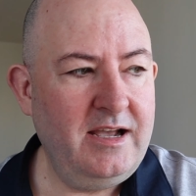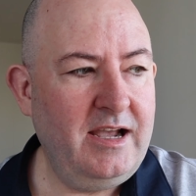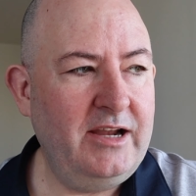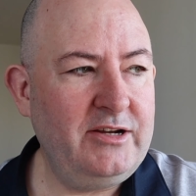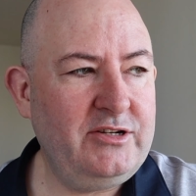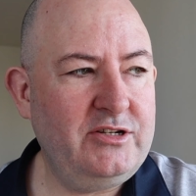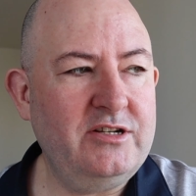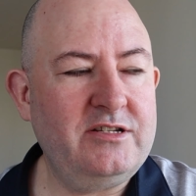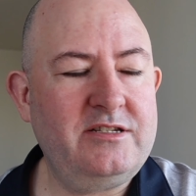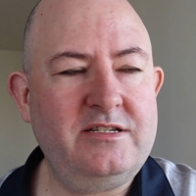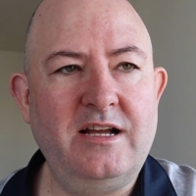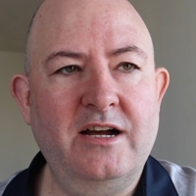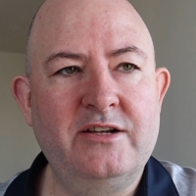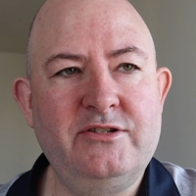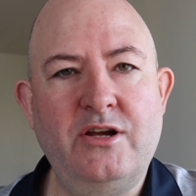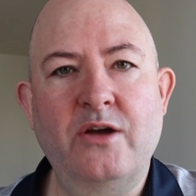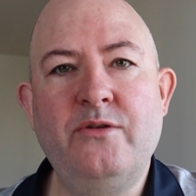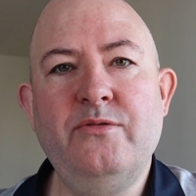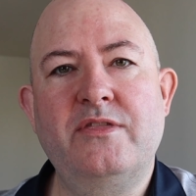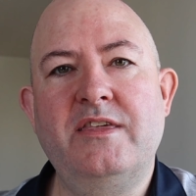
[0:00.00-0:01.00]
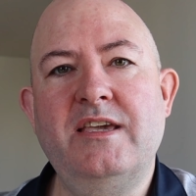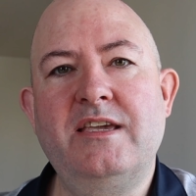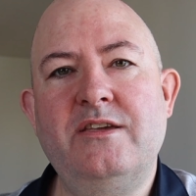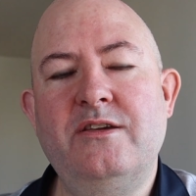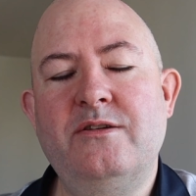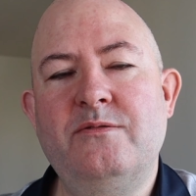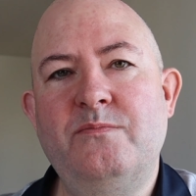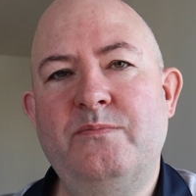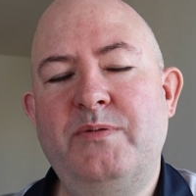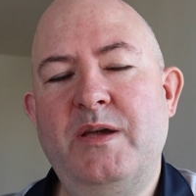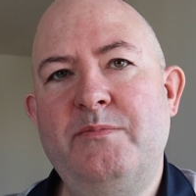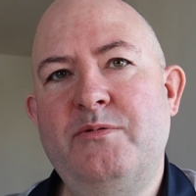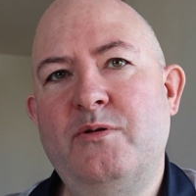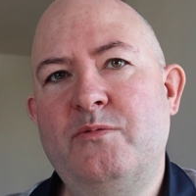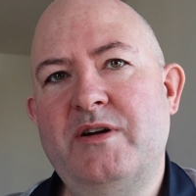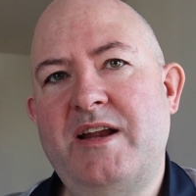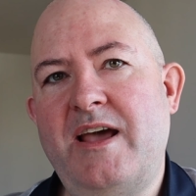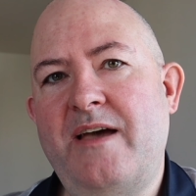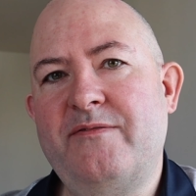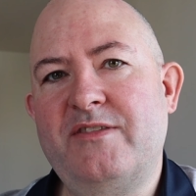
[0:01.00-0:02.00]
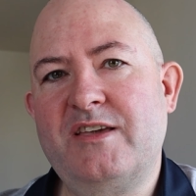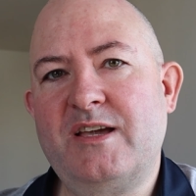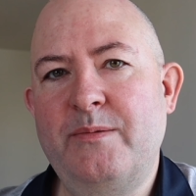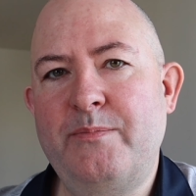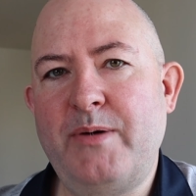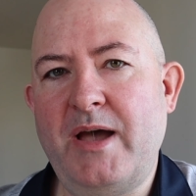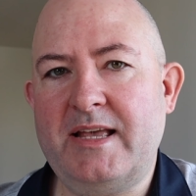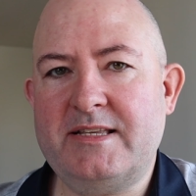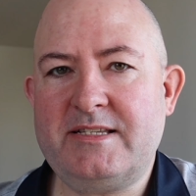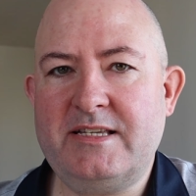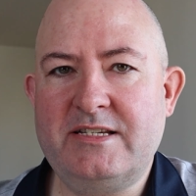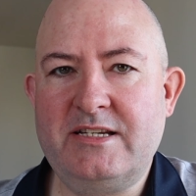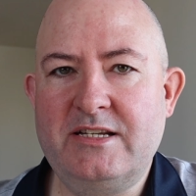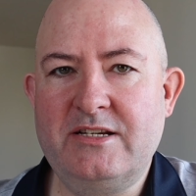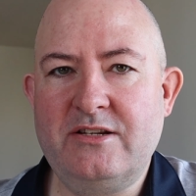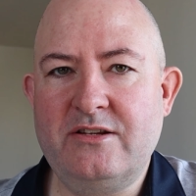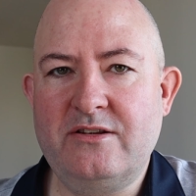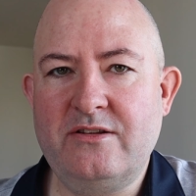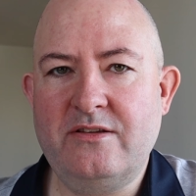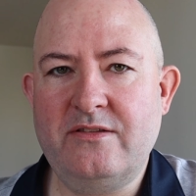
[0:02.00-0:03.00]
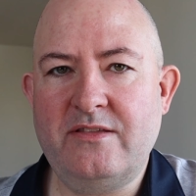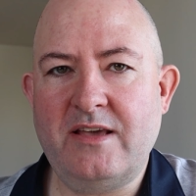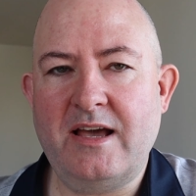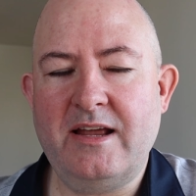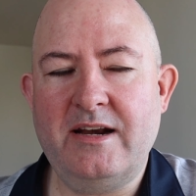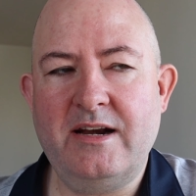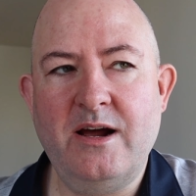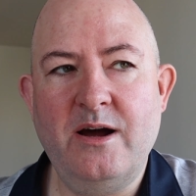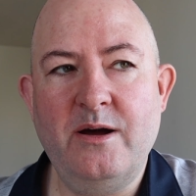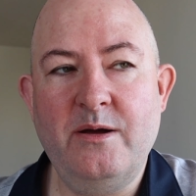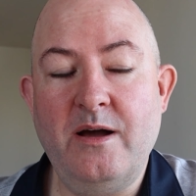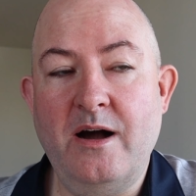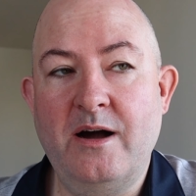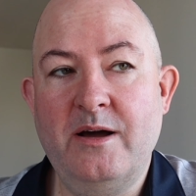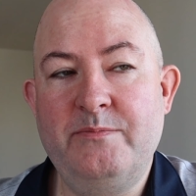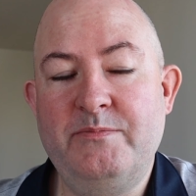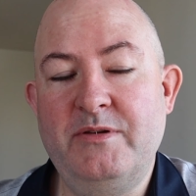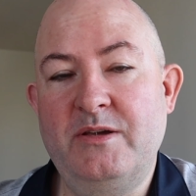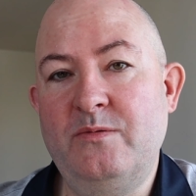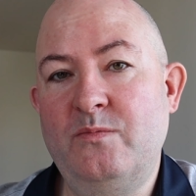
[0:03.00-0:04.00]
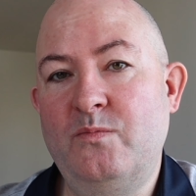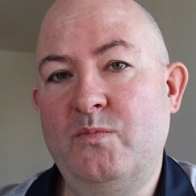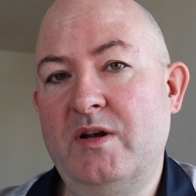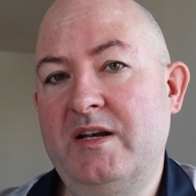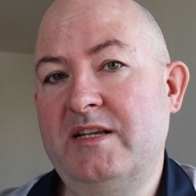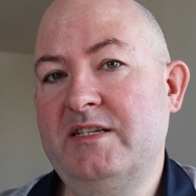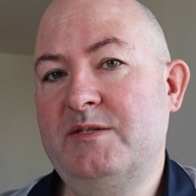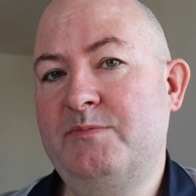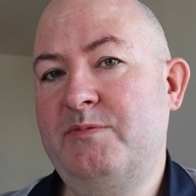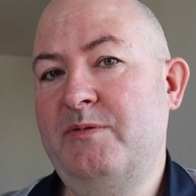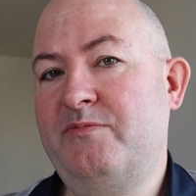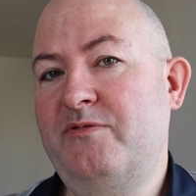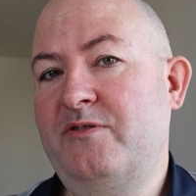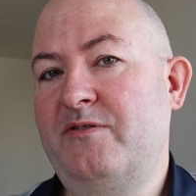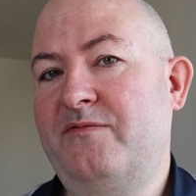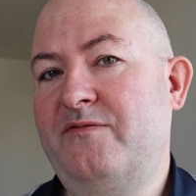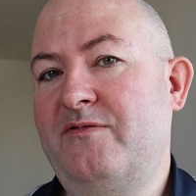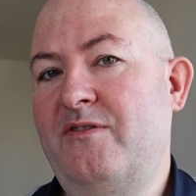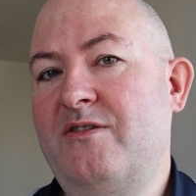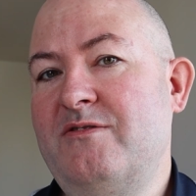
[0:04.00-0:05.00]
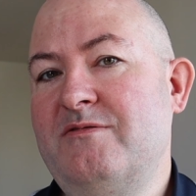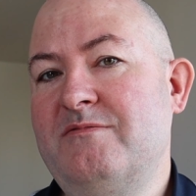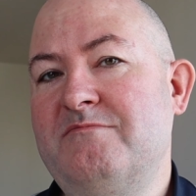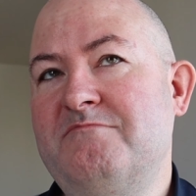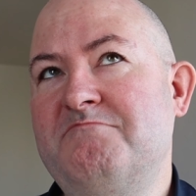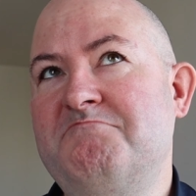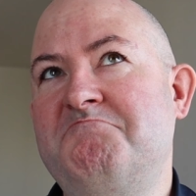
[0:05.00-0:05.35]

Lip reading: I don't think people would have the capacity to do that. Now, I'd be willing to be proved wrong,